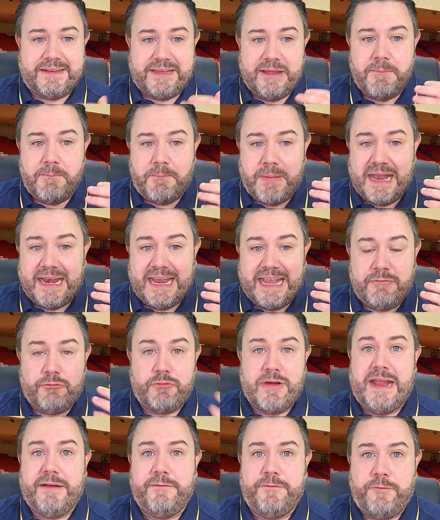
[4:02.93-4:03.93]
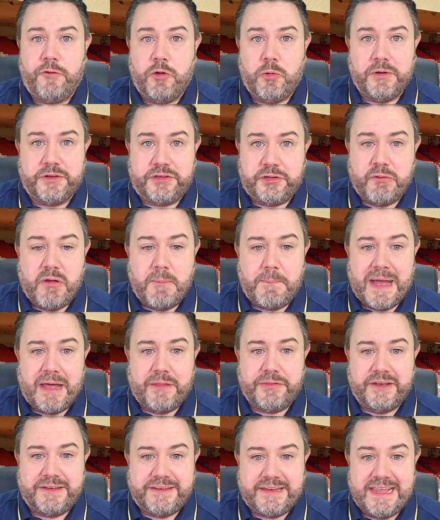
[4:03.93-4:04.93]
Dembele ran forward to
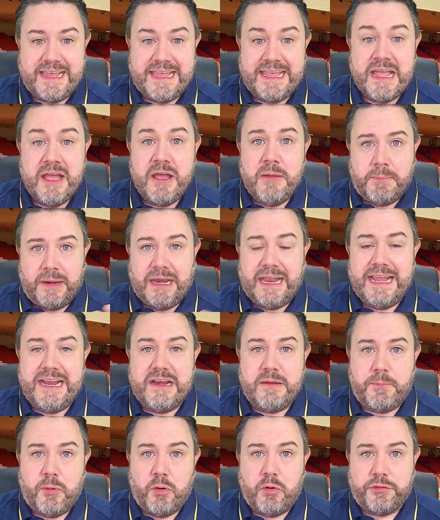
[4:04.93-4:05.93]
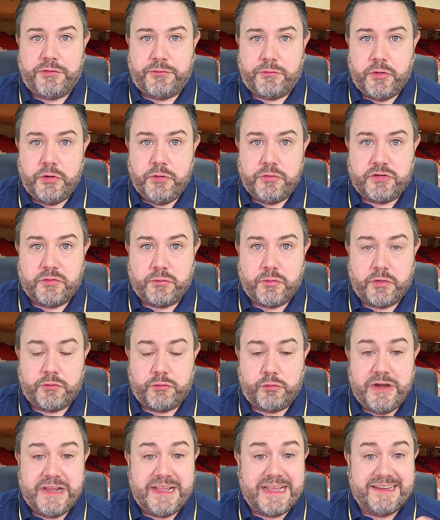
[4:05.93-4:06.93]
about the D, played a ball through to
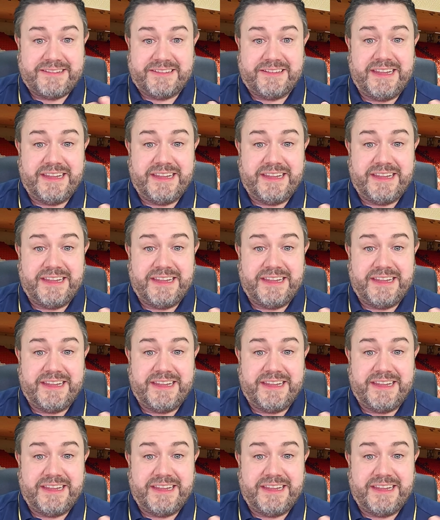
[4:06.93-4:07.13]
Rodrigues.